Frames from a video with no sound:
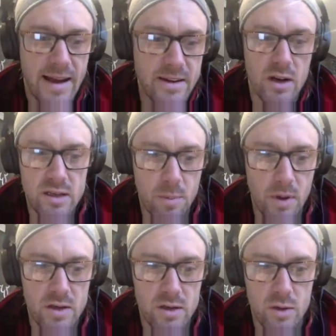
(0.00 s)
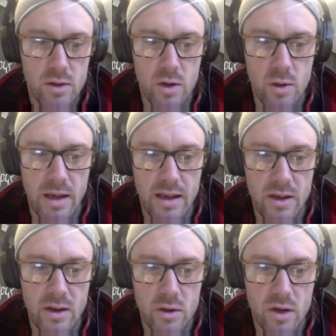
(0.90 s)
is the person who's going
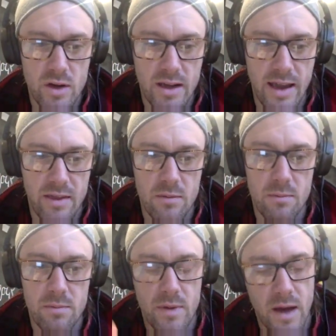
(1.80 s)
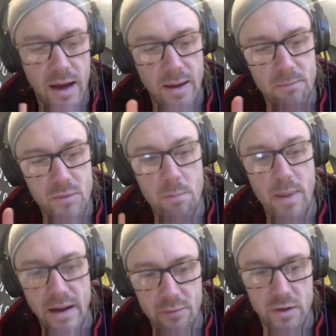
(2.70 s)
to get the
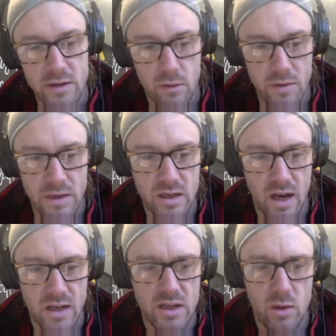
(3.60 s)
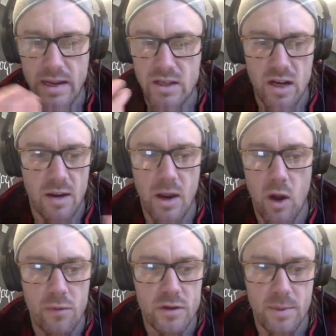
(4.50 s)
benefits of this, guys. So each time I
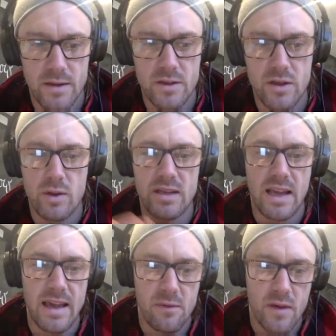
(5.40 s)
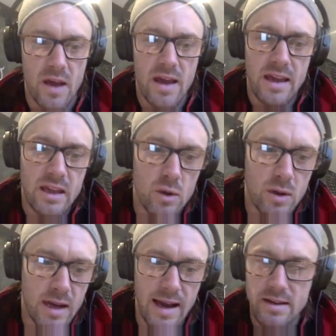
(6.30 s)
offer to be able to do this, if you
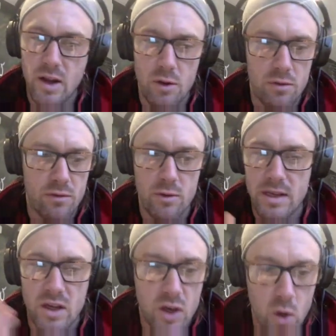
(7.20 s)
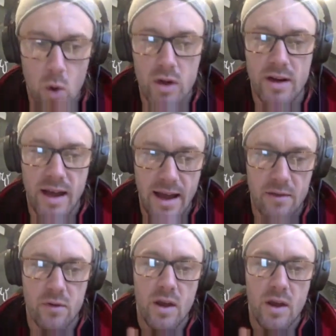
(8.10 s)
can go through this, you're going to have